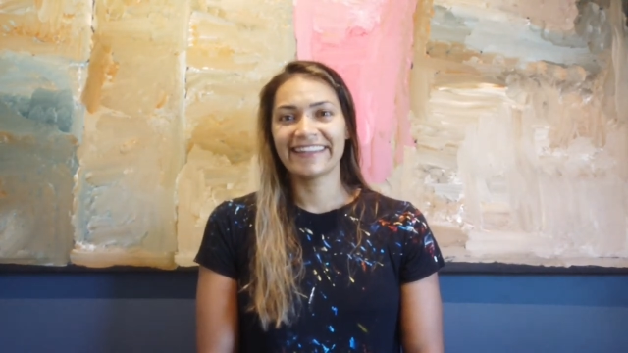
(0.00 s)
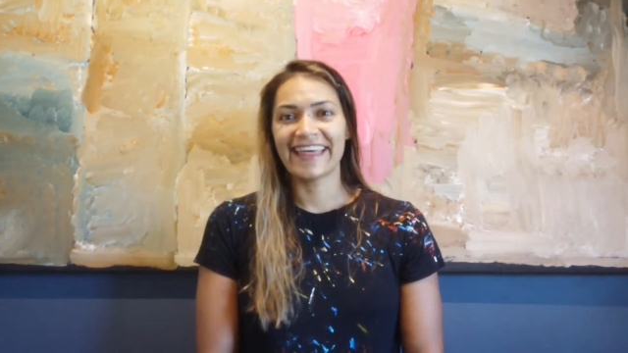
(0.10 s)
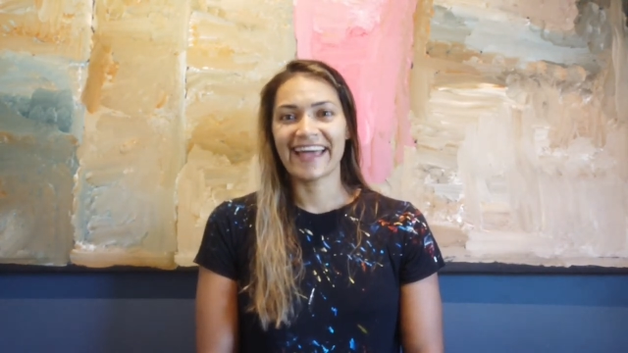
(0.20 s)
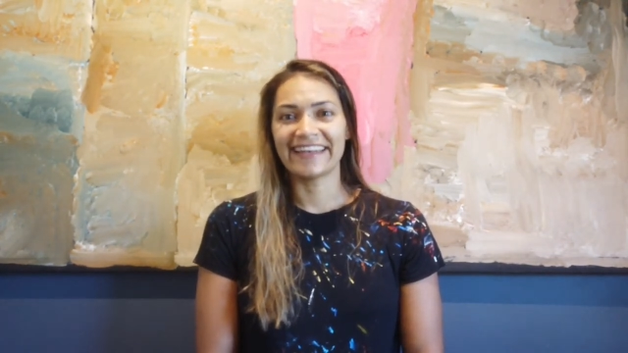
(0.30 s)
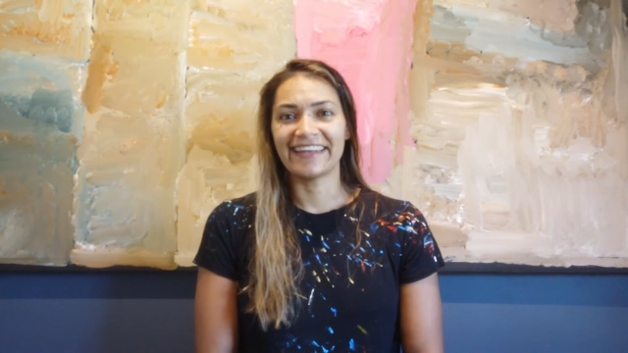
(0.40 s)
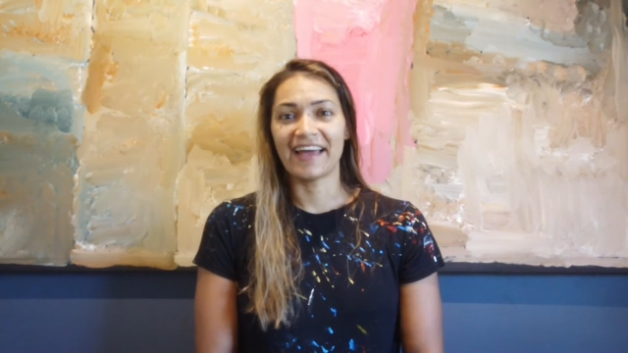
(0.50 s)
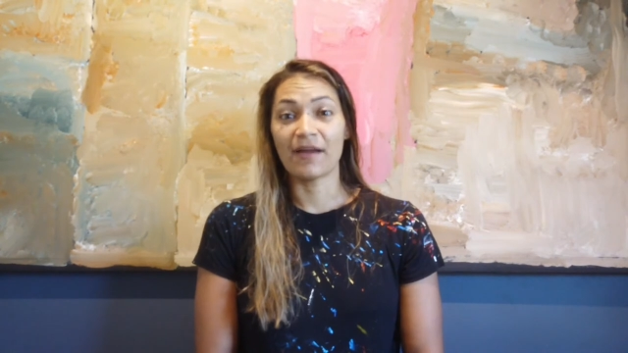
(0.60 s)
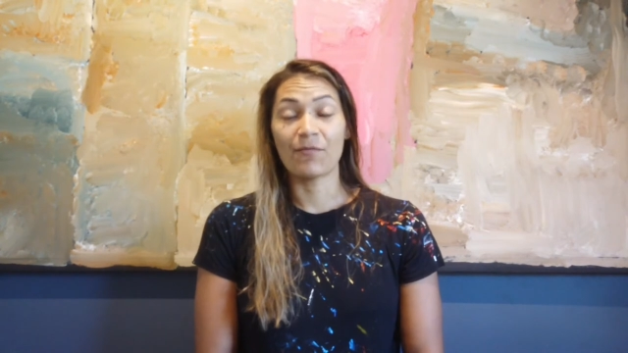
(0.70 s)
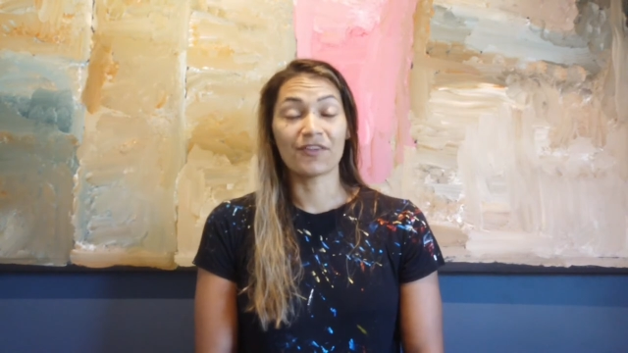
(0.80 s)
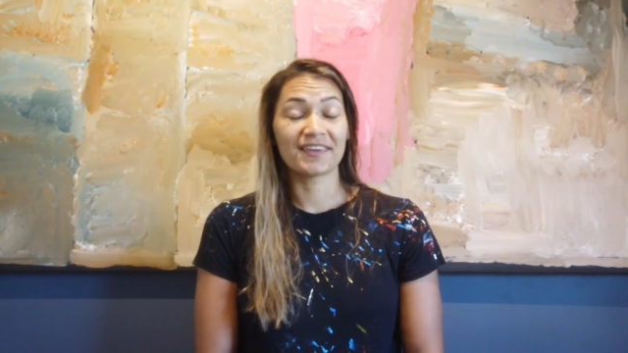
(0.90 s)
that
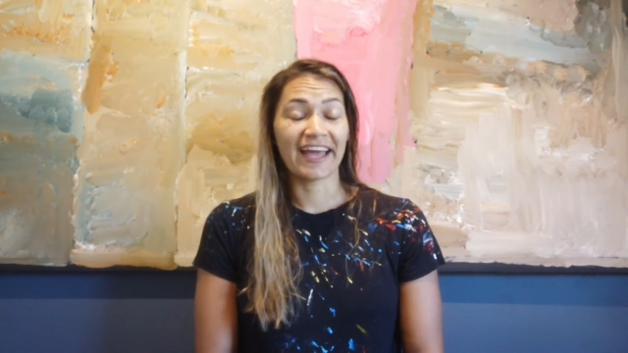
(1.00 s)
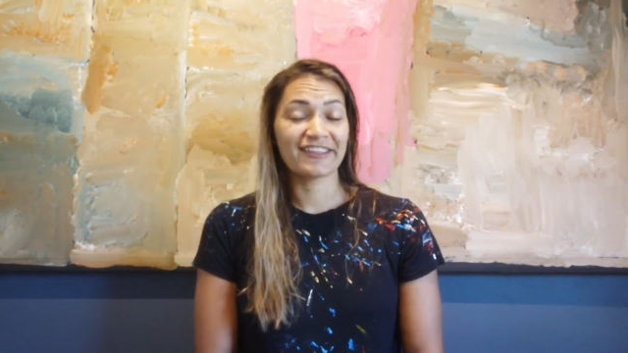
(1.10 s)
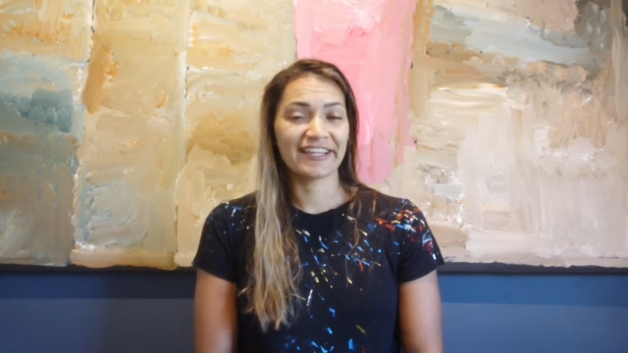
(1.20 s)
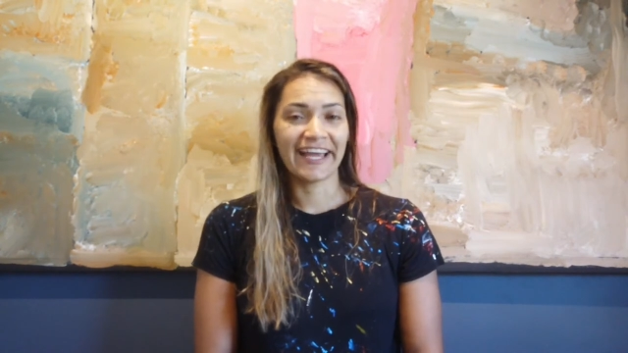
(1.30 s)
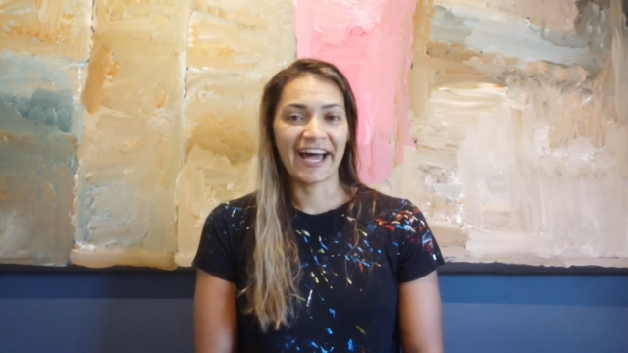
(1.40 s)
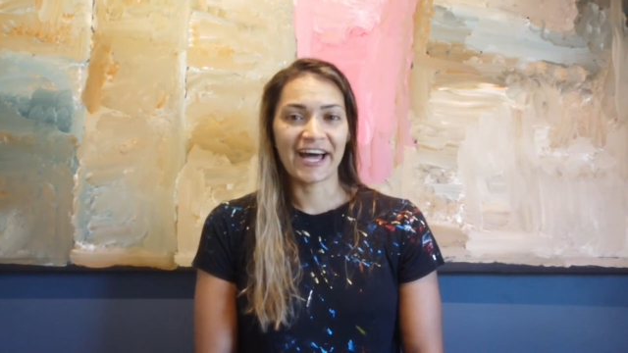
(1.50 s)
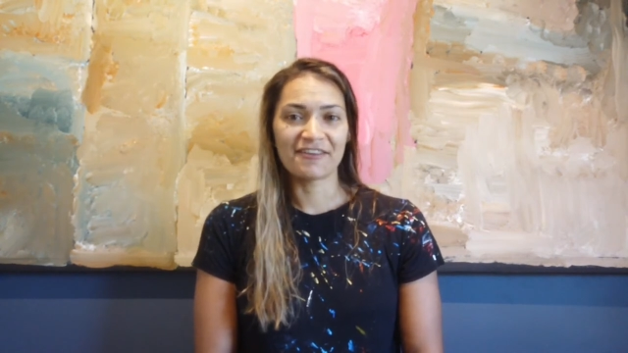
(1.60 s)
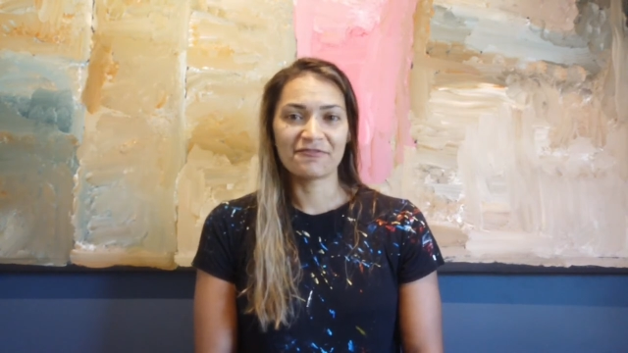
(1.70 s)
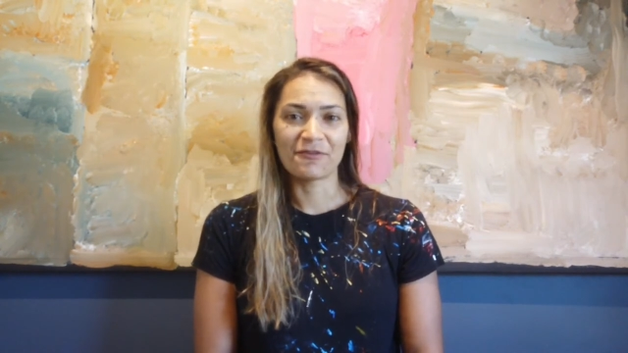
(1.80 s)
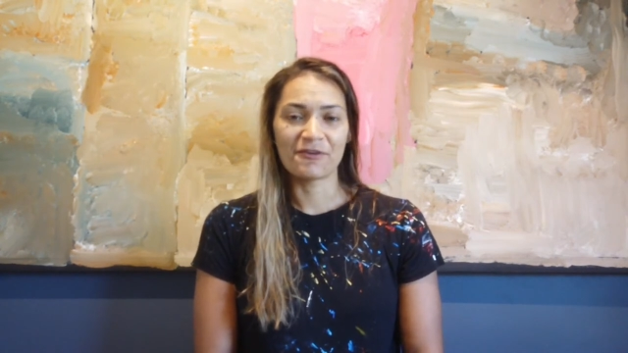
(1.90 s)
it wasn't actually
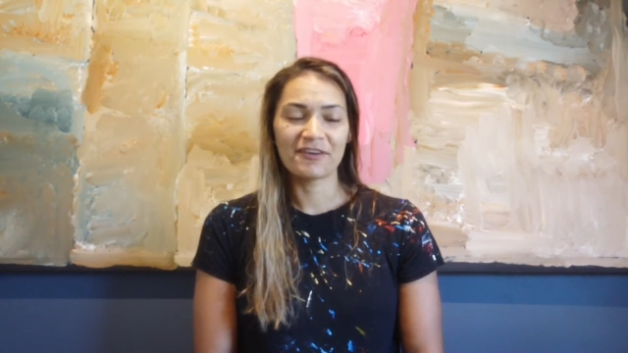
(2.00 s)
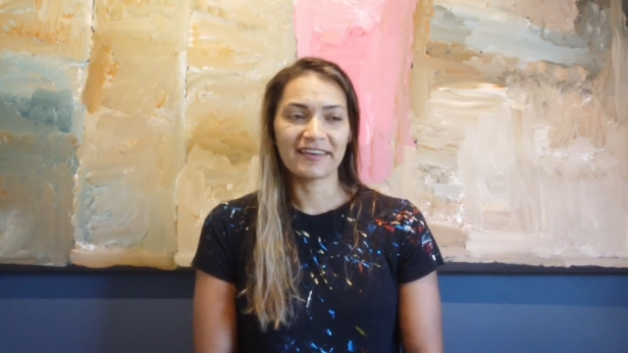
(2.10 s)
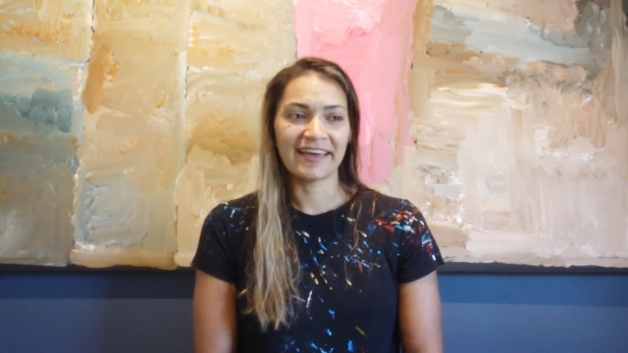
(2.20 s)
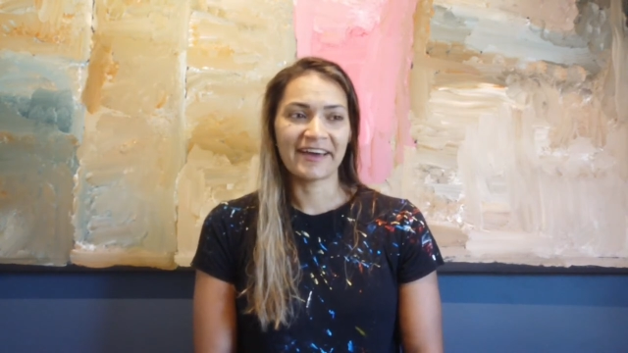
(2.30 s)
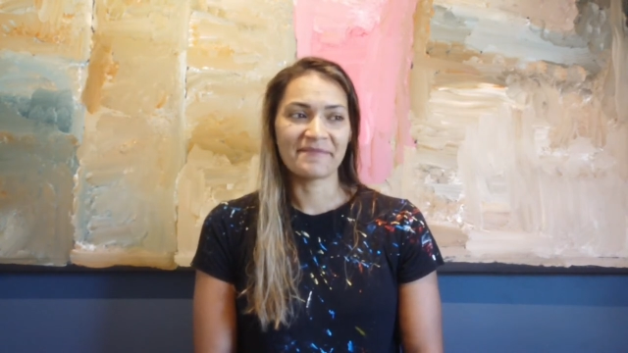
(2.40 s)
hard fought,